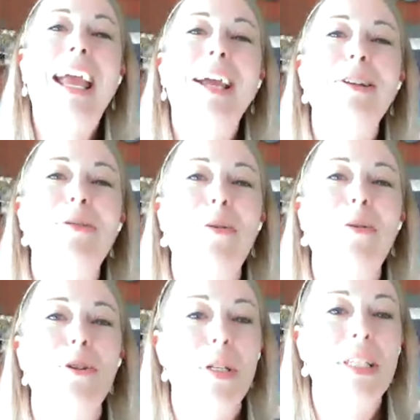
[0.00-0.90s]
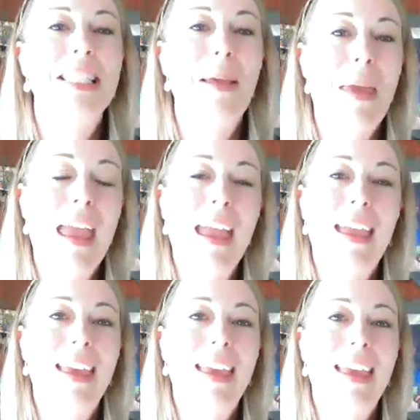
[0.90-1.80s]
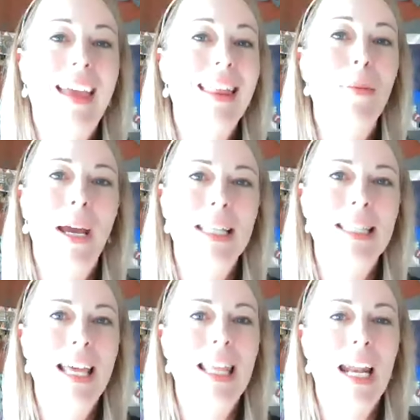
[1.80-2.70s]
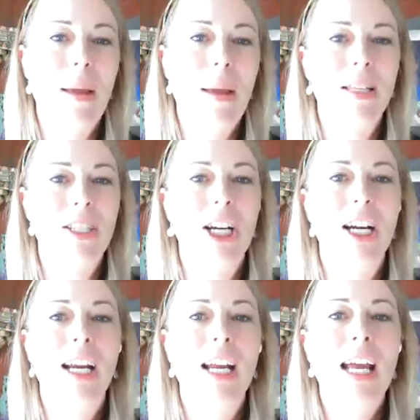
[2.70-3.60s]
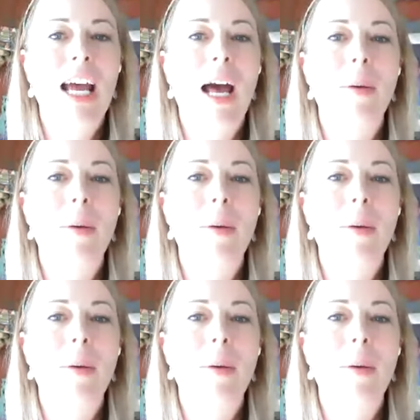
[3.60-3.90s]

but I can control the choices I make and the mindset that I muster.